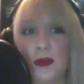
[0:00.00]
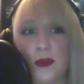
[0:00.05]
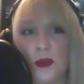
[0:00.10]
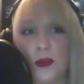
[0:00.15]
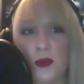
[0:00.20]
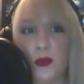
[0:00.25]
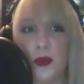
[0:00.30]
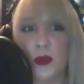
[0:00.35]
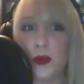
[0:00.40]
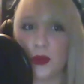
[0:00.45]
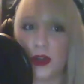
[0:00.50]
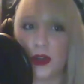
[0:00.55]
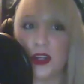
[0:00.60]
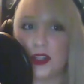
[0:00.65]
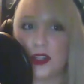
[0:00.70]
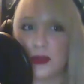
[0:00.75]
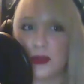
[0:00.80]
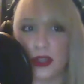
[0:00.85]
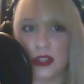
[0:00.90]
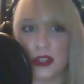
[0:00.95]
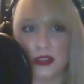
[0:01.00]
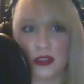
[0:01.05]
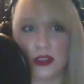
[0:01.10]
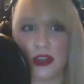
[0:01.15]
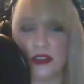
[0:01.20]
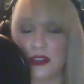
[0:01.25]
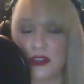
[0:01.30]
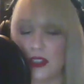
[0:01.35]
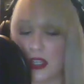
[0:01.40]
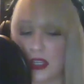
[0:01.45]
But we also
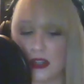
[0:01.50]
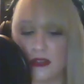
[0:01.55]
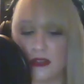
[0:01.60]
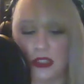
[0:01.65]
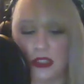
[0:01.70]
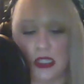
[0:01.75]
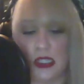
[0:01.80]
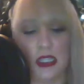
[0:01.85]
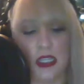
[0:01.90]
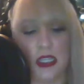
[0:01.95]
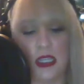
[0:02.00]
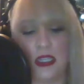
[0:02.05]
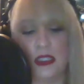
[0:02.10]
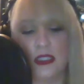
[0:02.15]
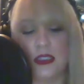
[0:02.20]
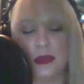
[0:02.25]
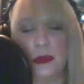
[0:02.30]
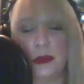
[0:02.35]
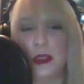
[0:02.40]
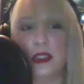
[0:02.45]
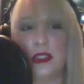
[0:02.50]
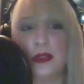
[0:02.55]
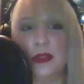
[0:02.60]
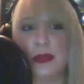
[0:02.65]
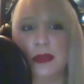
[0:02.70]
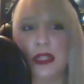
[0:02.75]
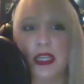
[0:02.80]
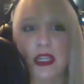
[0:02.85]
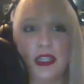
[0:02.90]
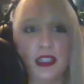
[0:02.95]
have a lot of DNA similar to
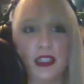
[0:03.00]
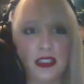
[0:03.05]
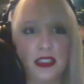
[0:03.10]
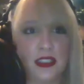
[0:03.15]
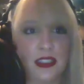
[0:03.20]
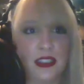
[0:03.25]
bananas.